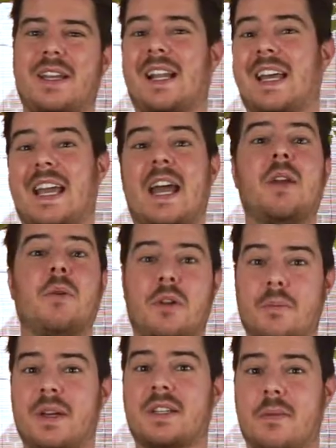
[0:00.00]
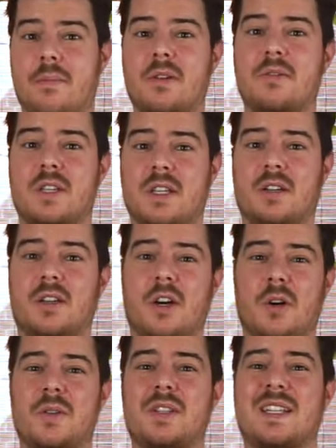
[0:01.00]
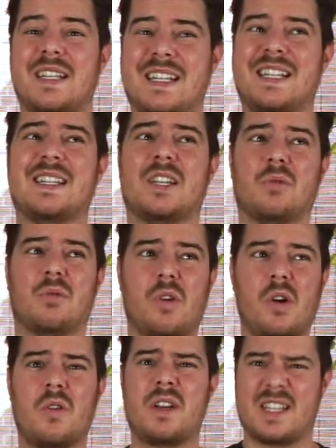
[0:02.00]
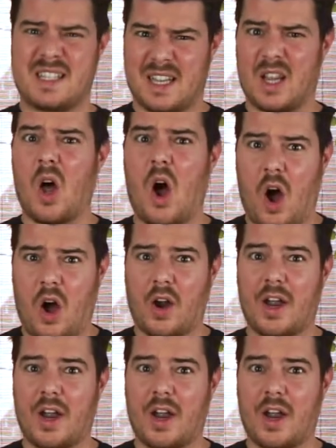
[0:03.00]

like anyone who picks up a new skill knows, the road is long